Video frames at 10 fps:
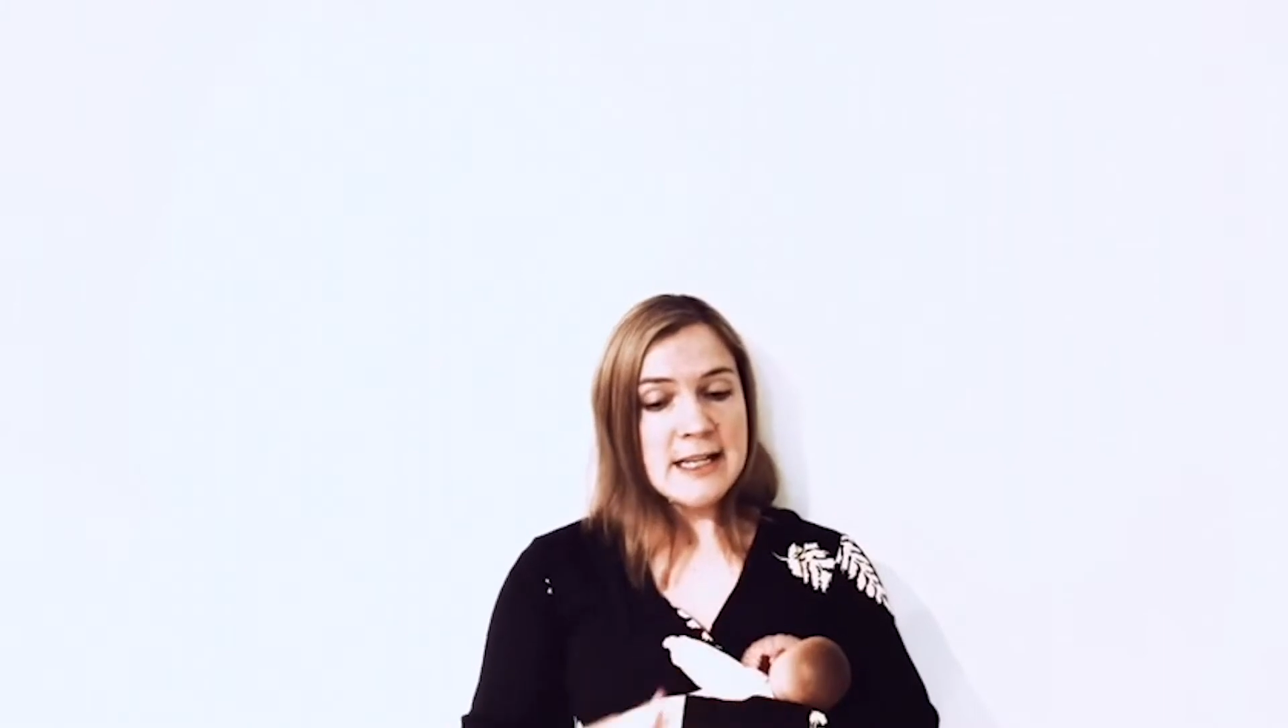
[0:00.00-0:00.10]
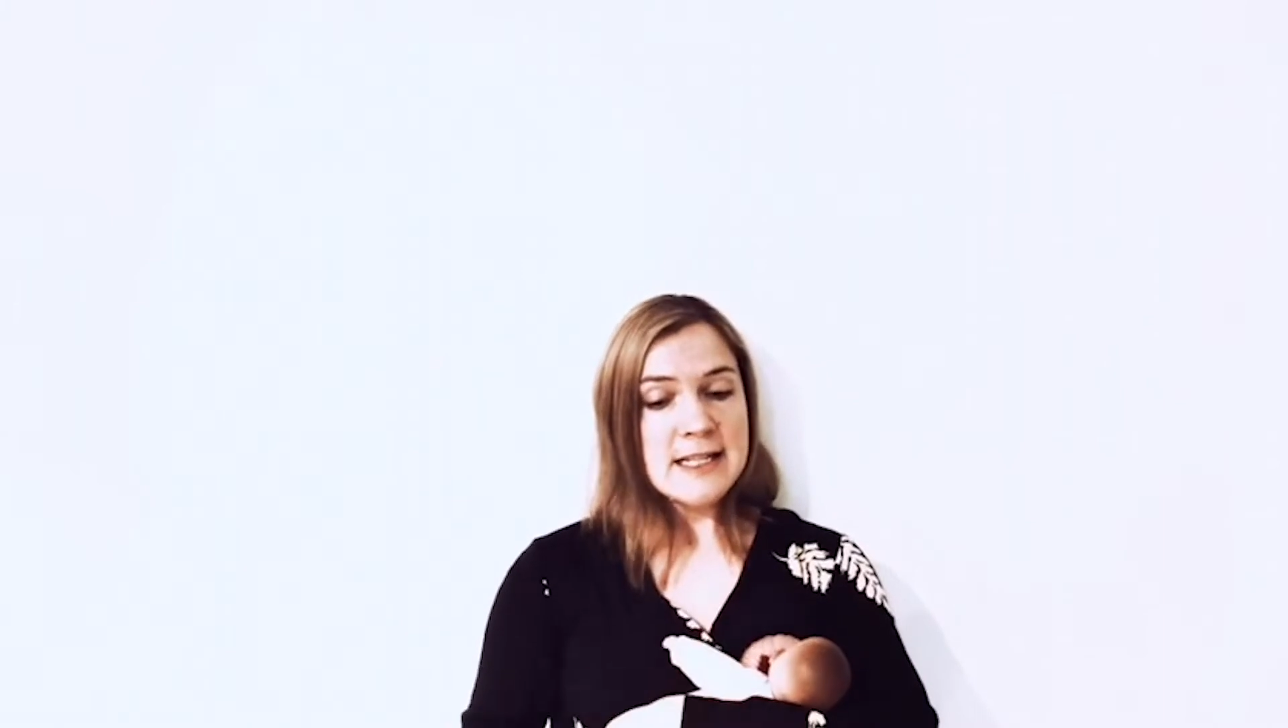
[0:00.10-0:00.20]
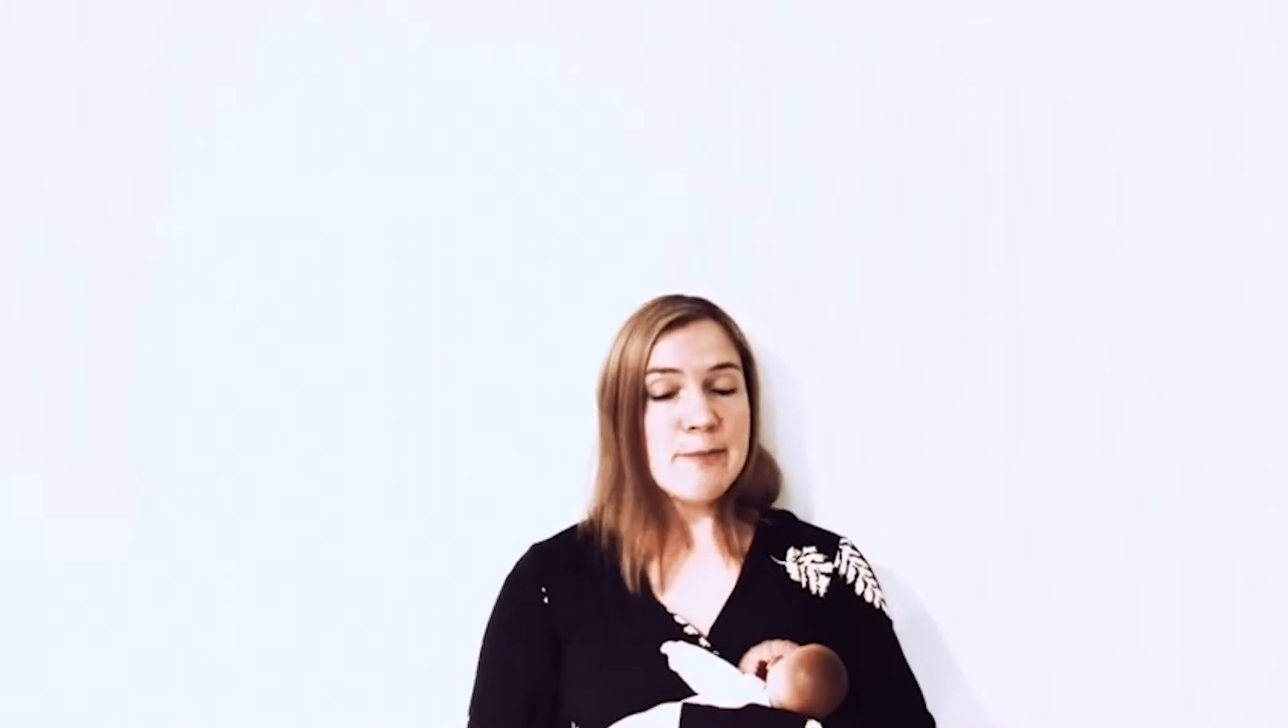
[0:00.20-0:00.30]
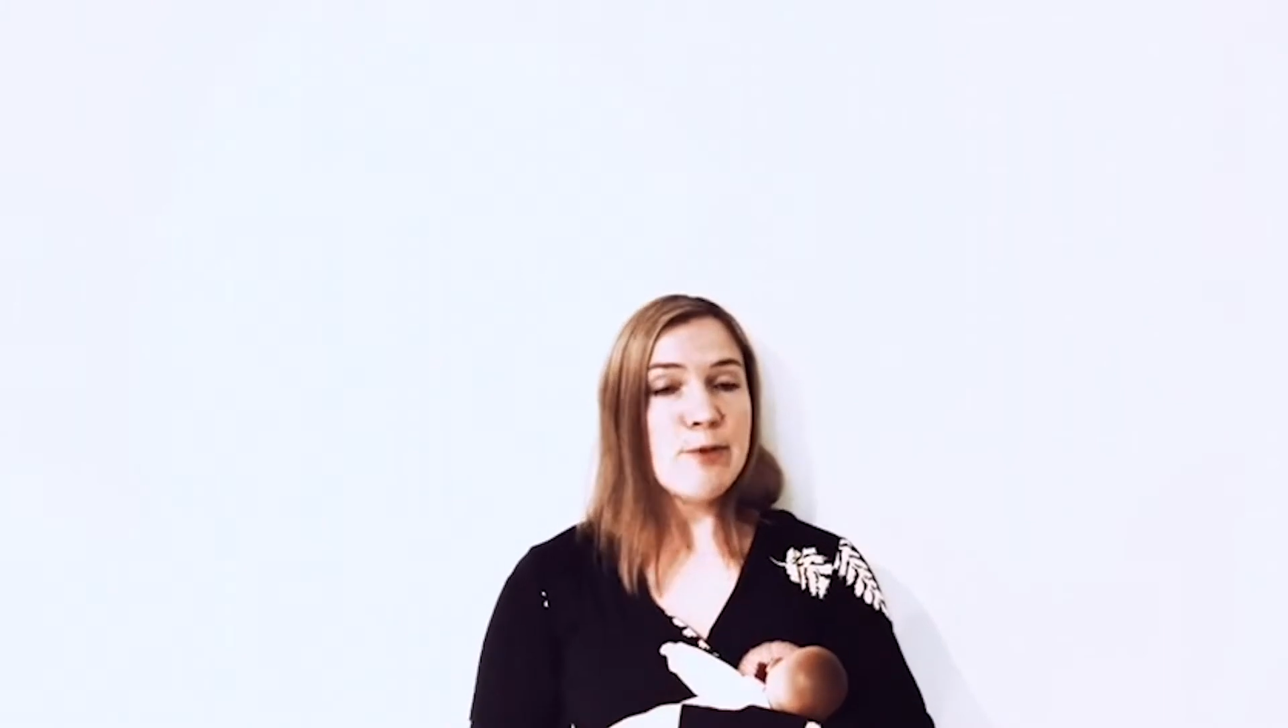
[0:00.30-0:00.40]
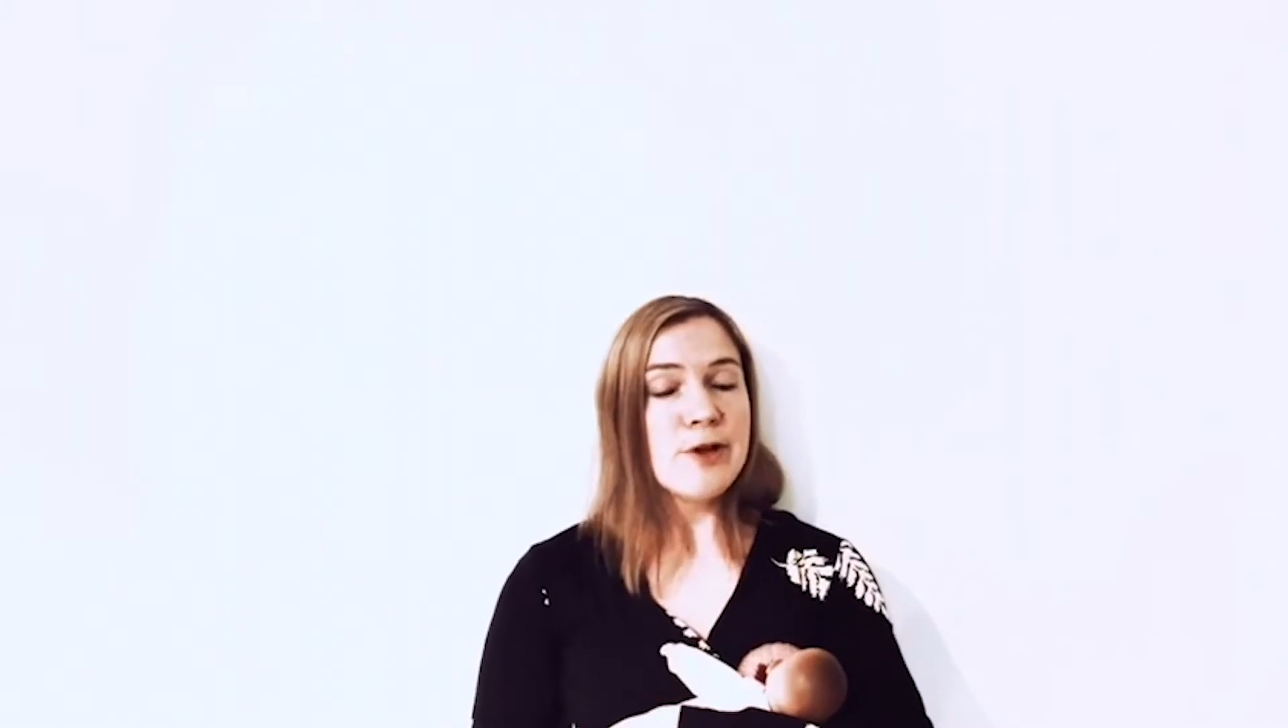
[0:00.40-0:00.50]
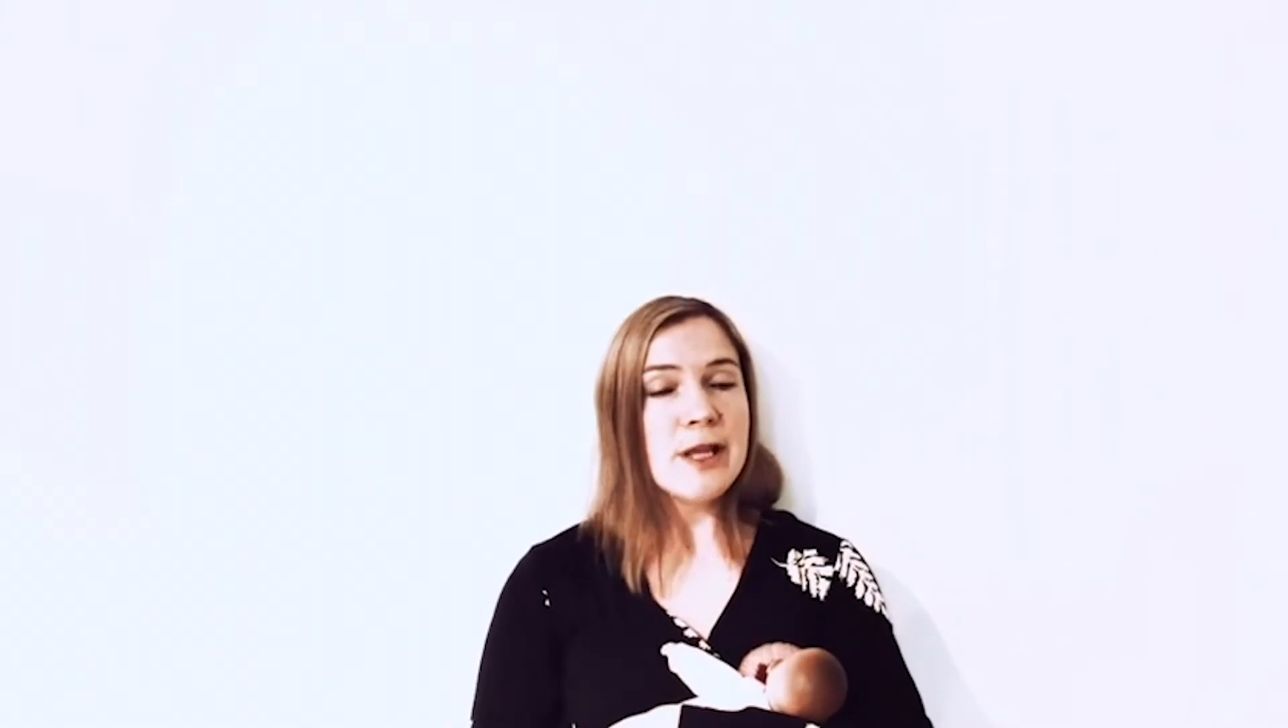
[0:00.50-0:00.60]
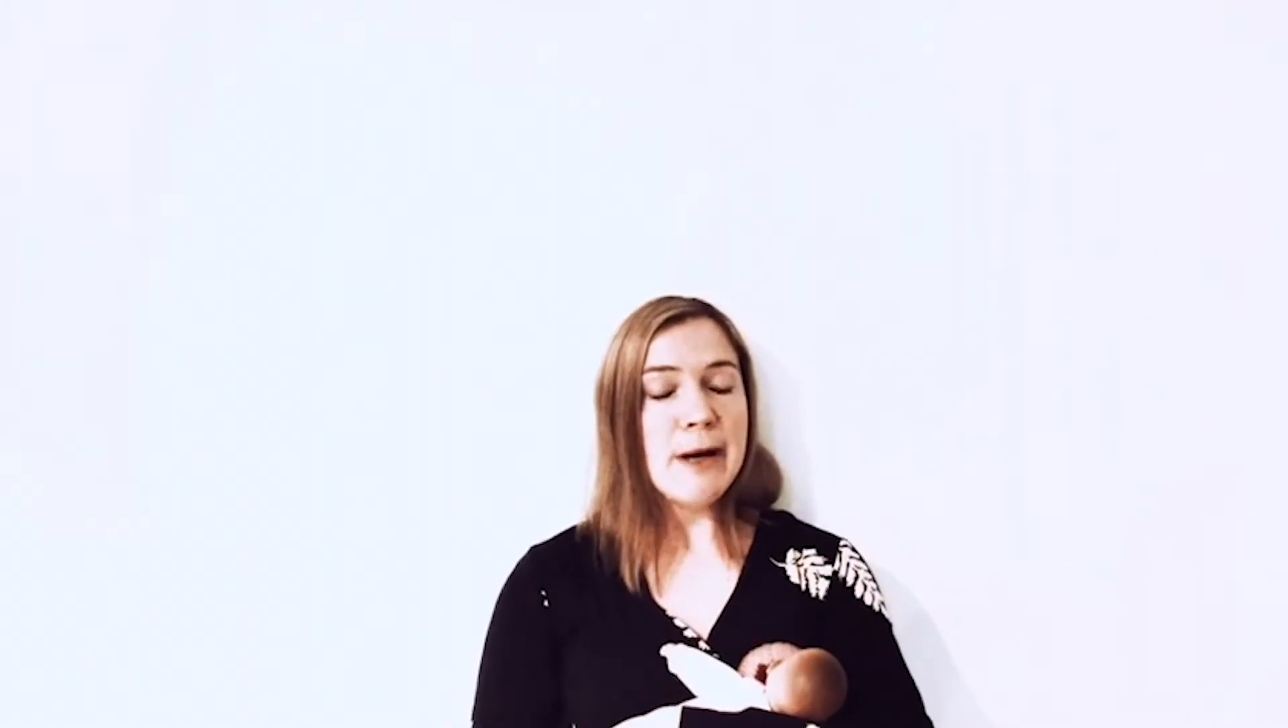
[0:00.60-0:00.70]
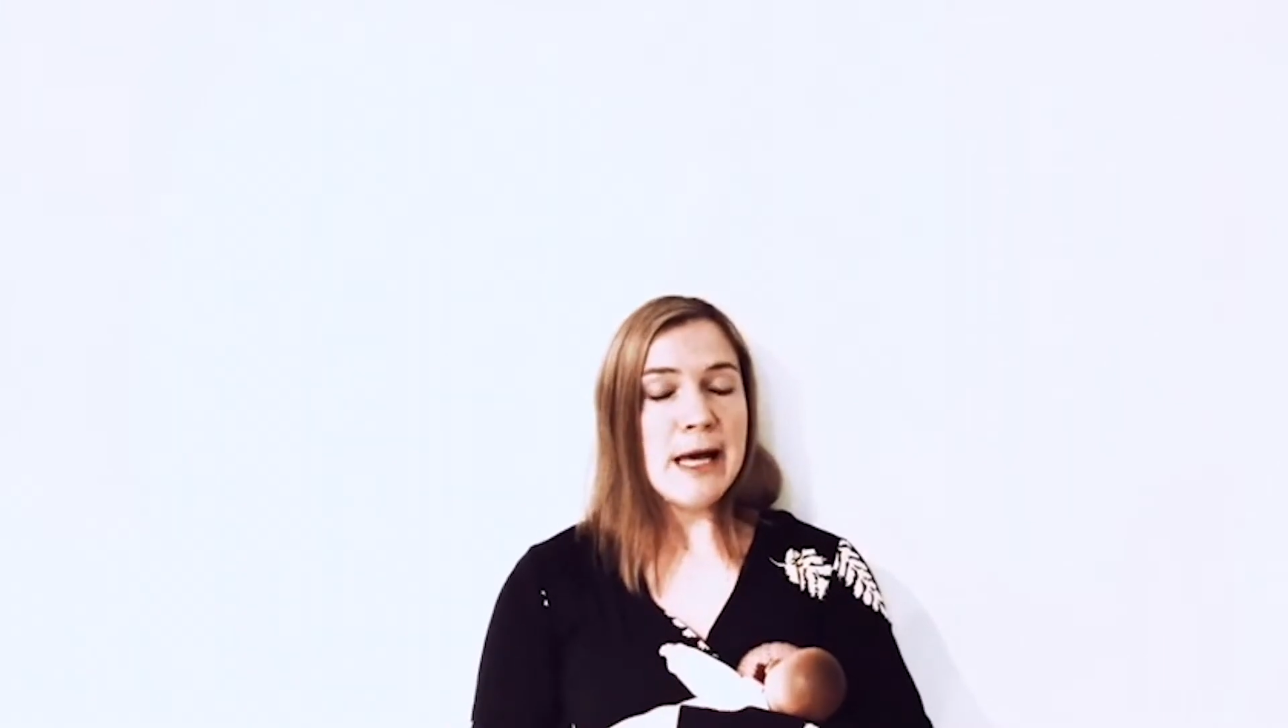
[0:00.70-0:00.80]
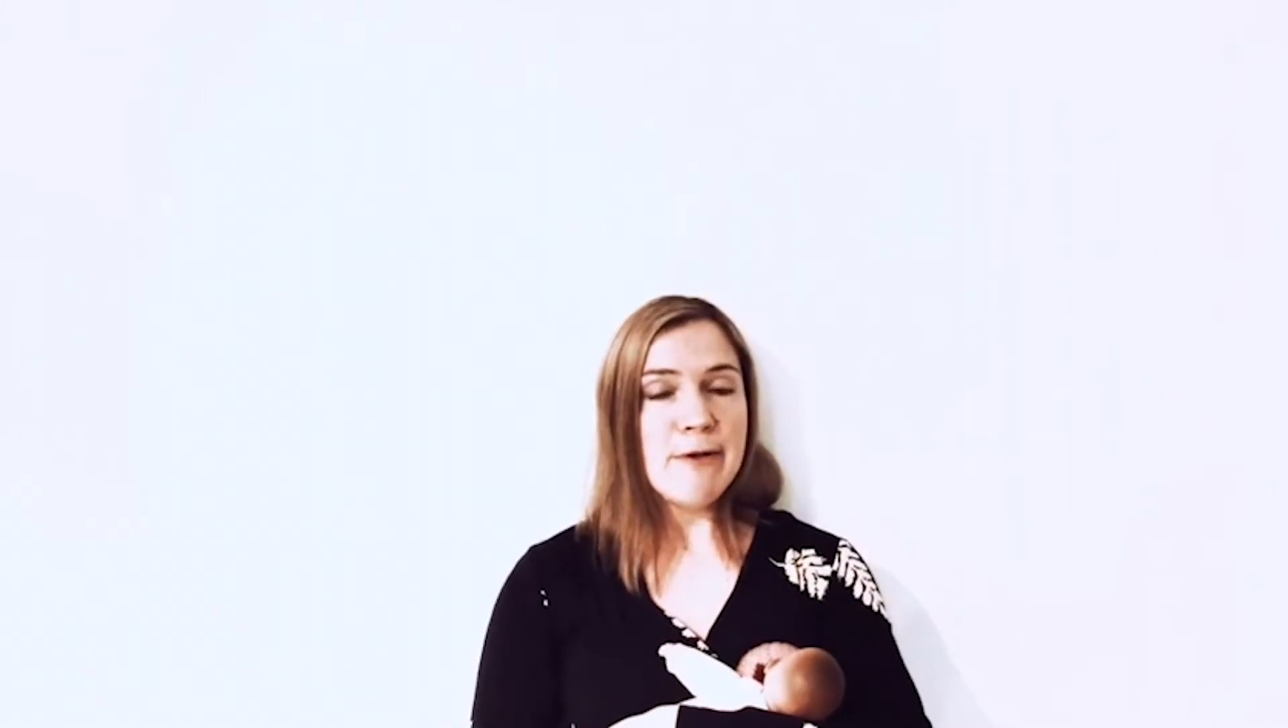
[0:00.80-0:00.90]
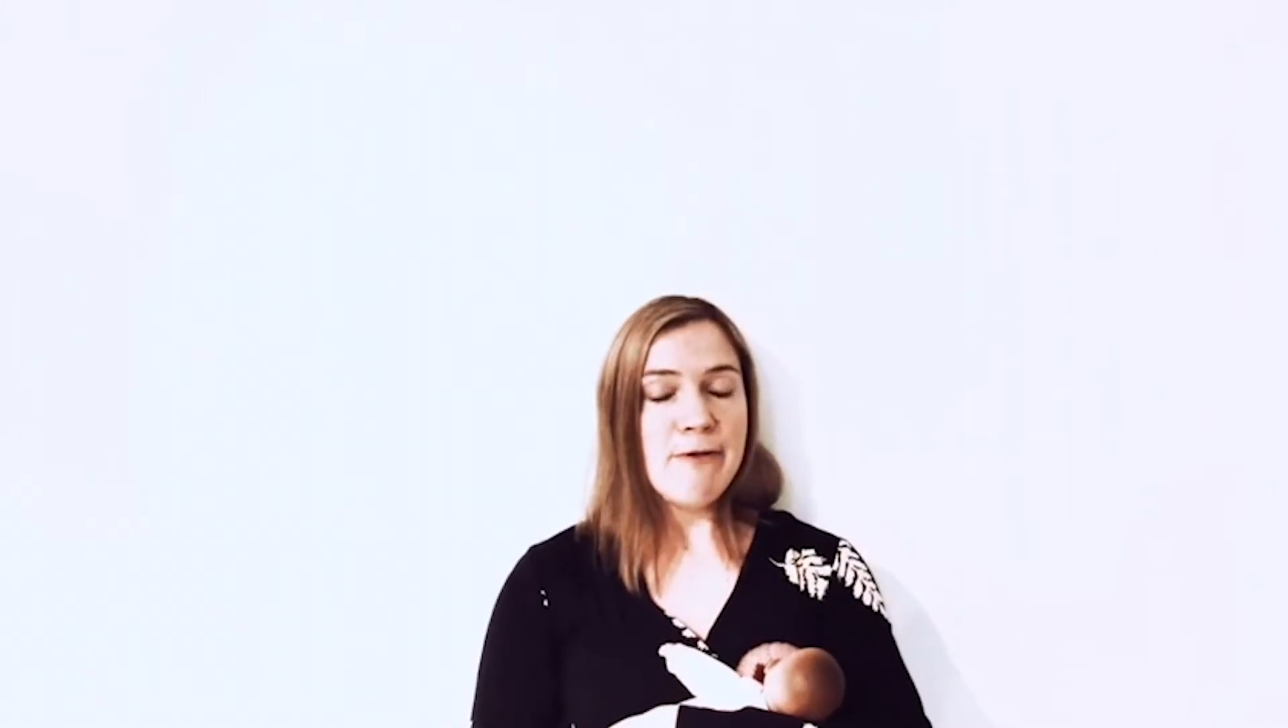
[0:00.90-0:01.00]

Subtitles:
support the baby